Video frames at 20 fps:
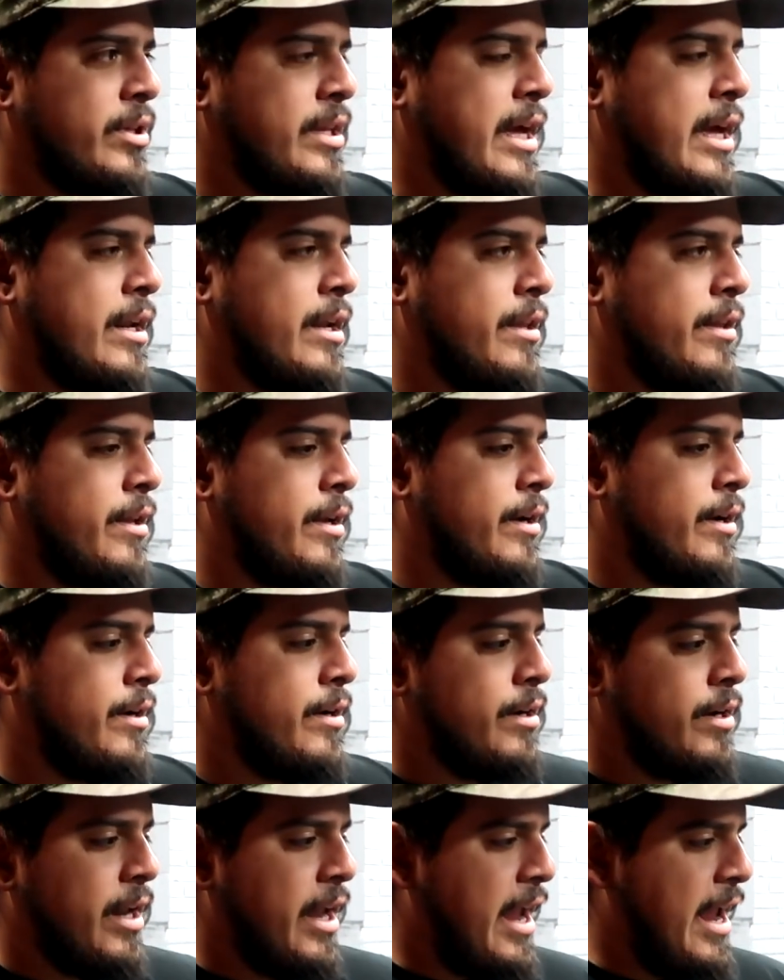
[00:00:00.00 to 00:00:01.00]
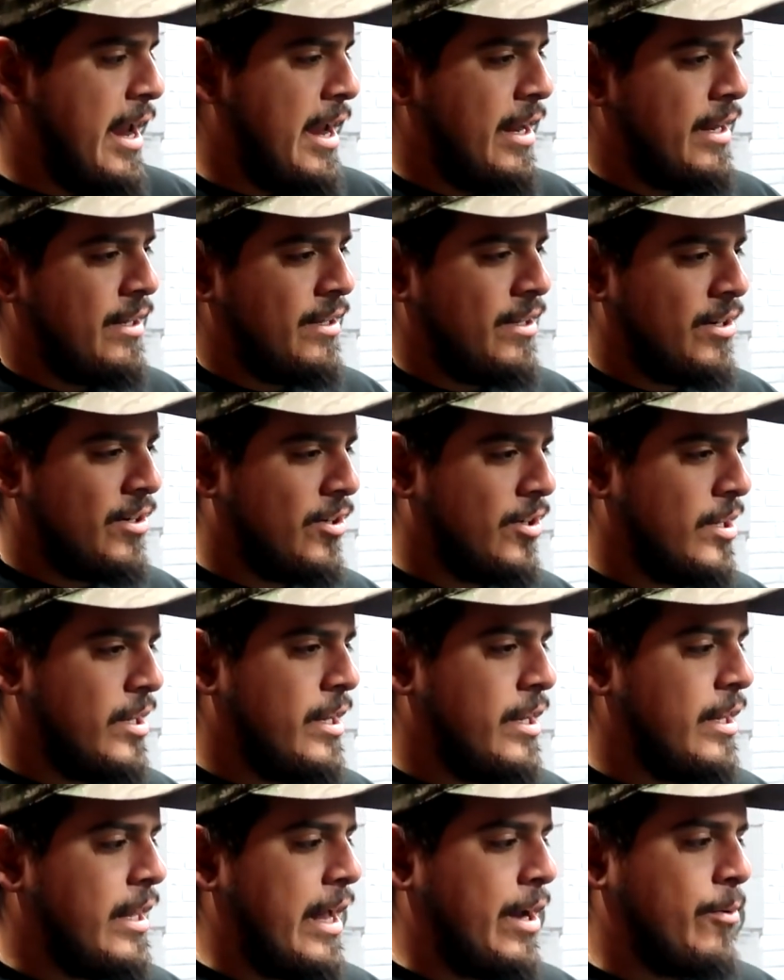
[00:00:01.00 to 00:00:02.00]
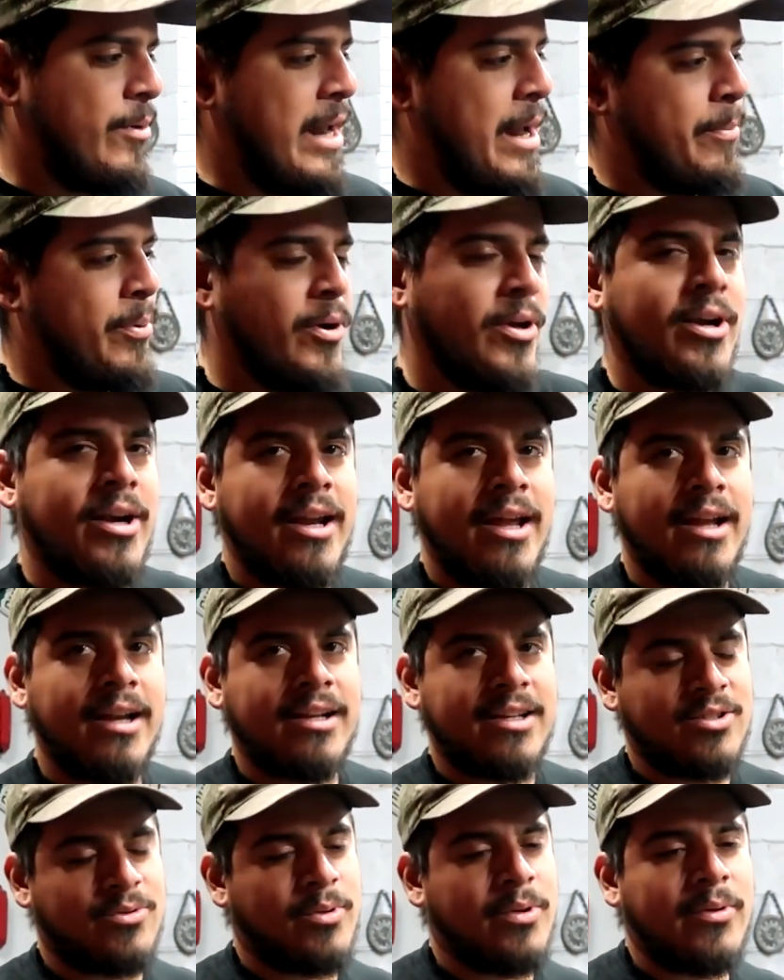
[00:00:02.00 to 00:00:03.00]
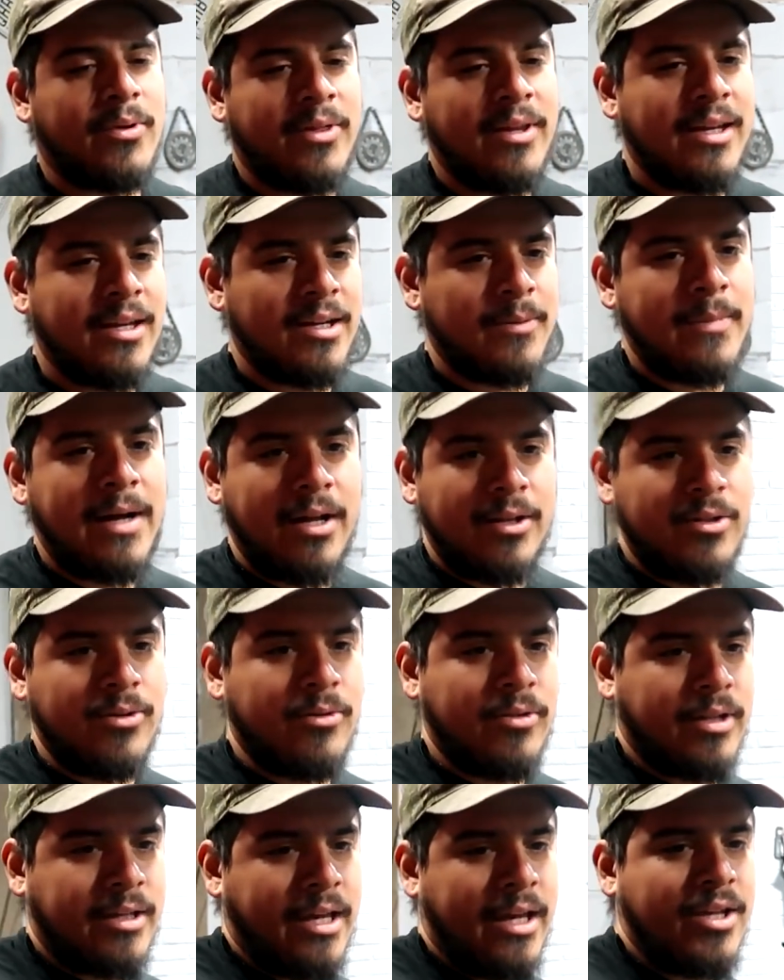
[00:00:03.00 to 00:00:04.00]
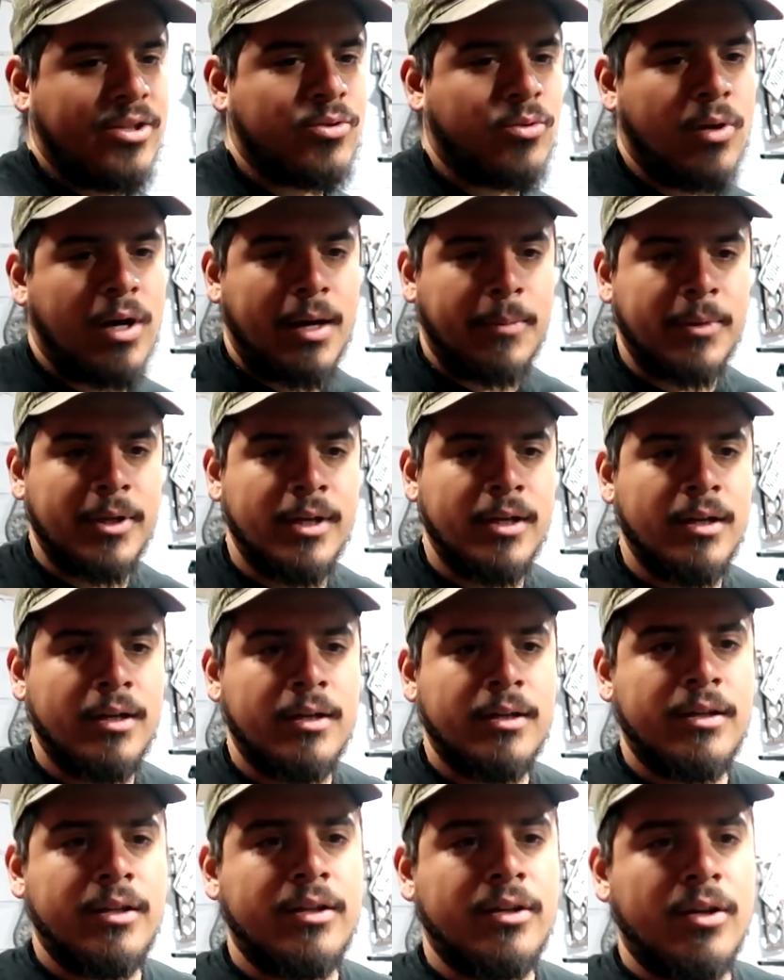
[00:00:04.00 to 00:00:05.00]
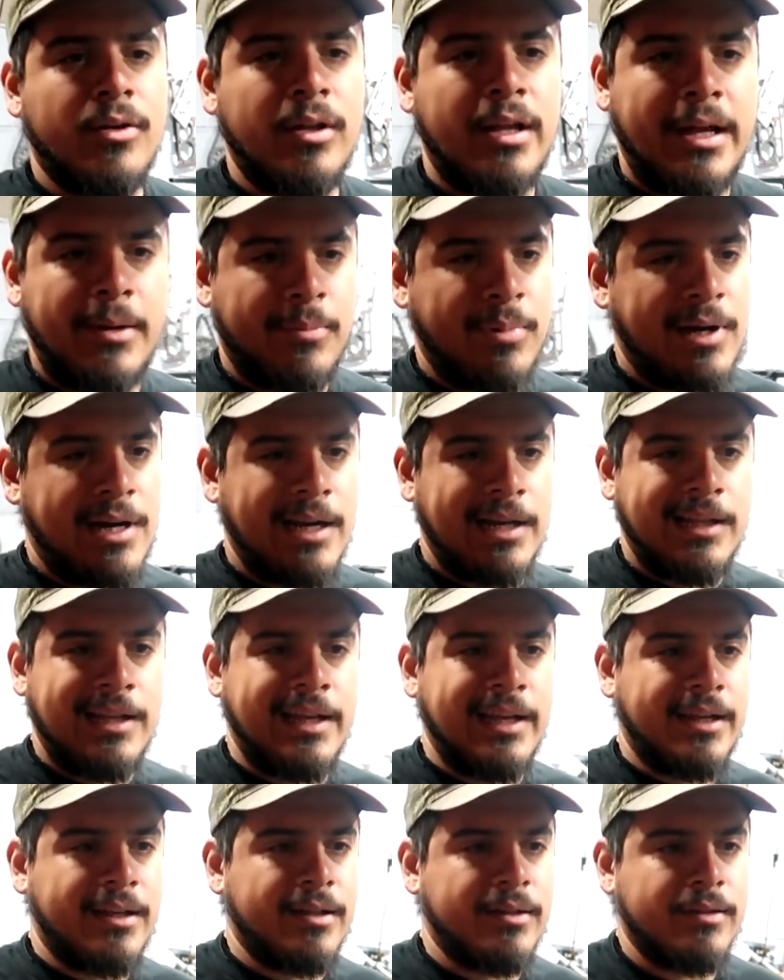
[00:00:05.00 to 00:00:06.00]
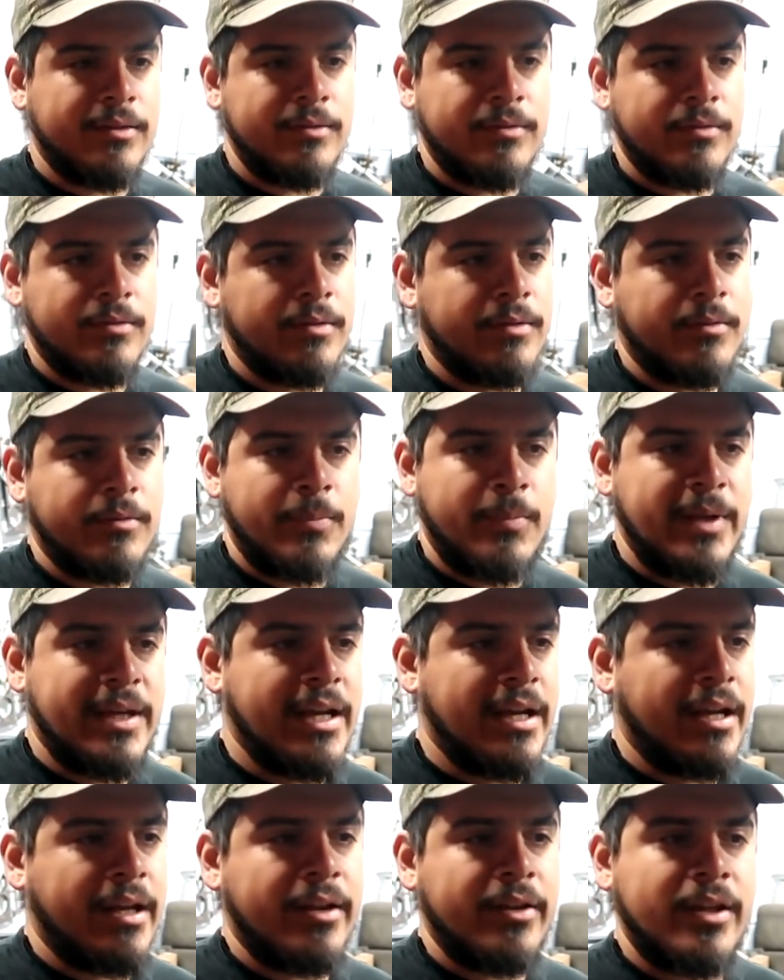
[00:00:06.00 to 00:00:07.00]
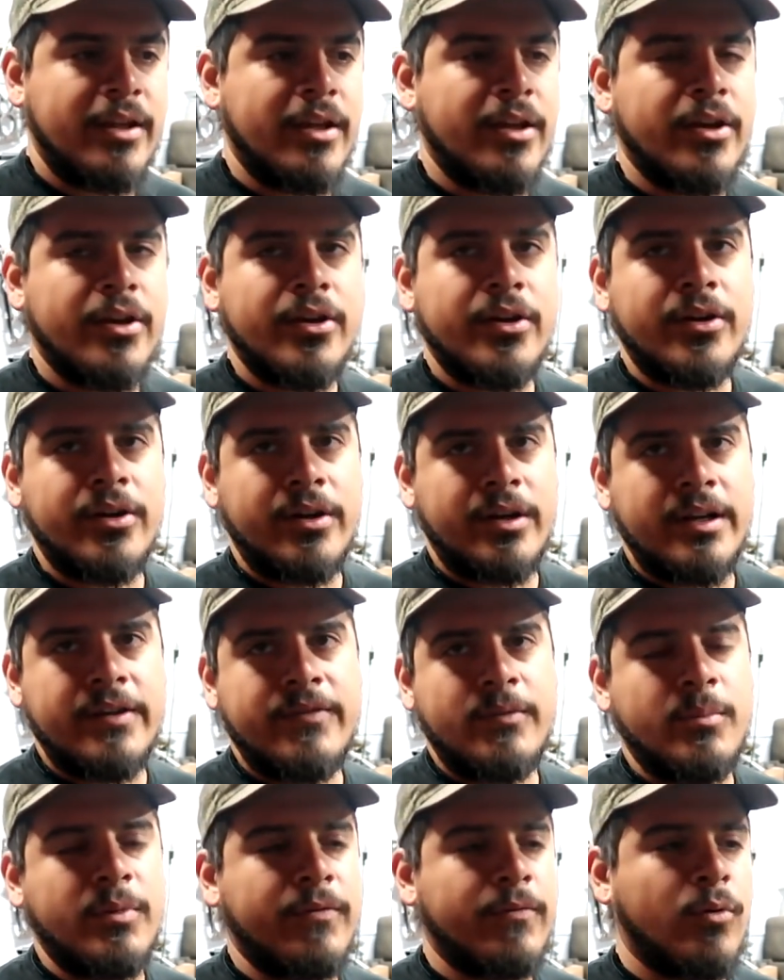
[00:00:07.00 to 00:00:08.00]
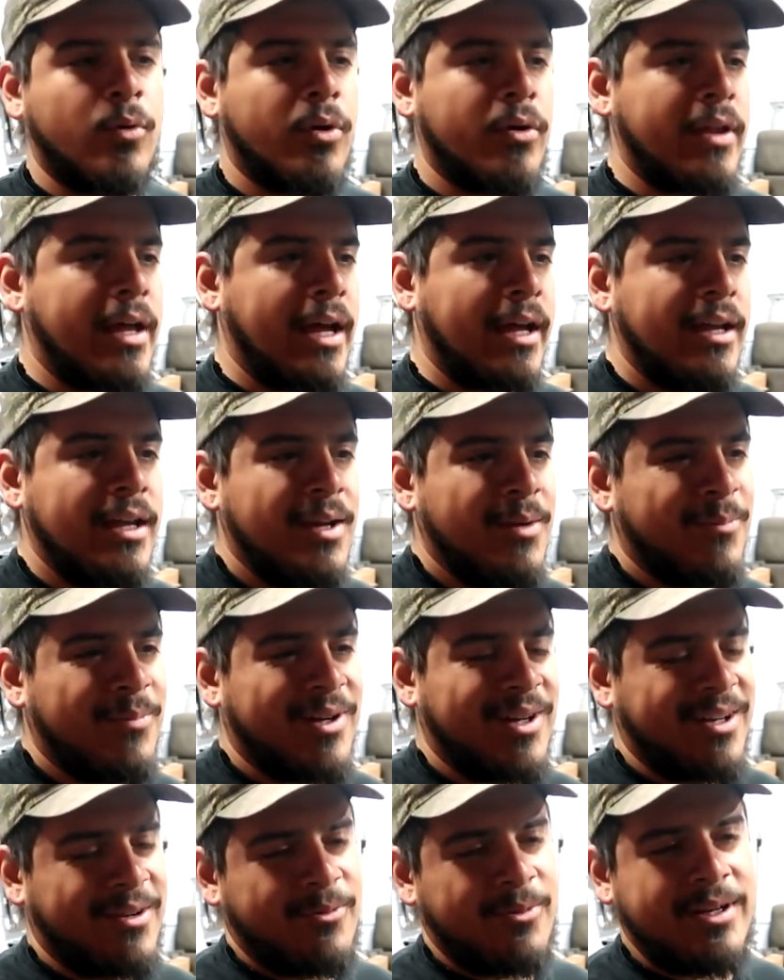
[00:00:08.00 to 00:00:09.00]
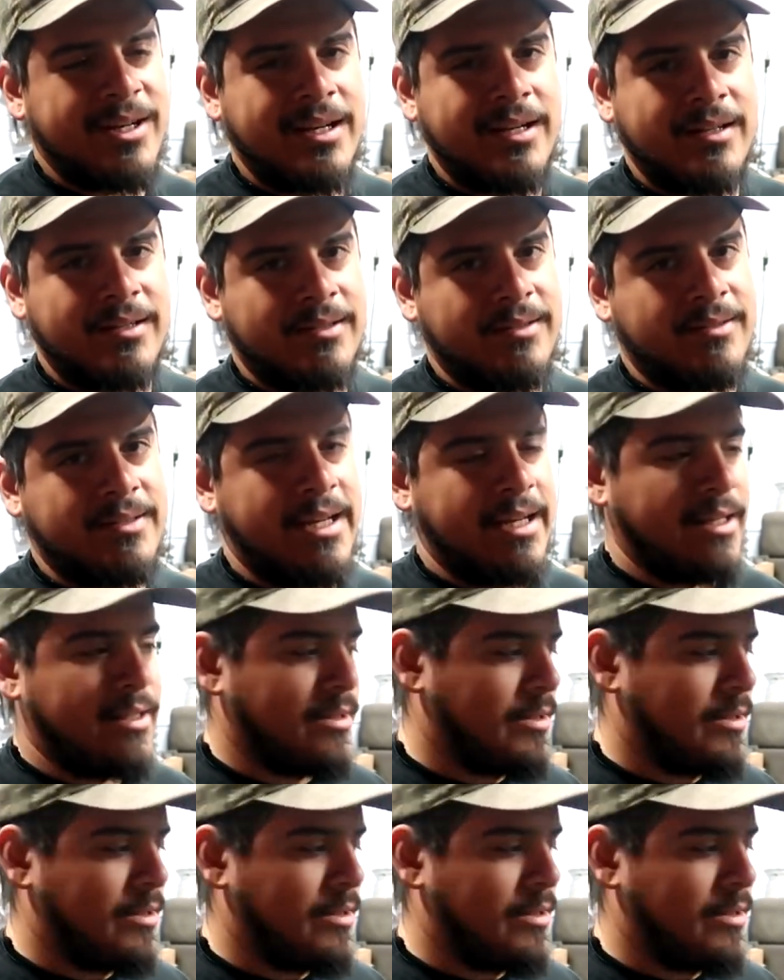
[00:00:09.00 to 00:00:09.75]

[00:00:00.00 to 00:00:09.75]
just put that in there, and literally, like, when I put it in, because we were thinking about doing the K-swap, like probably like the beginning of the year or even before that, but we didn't take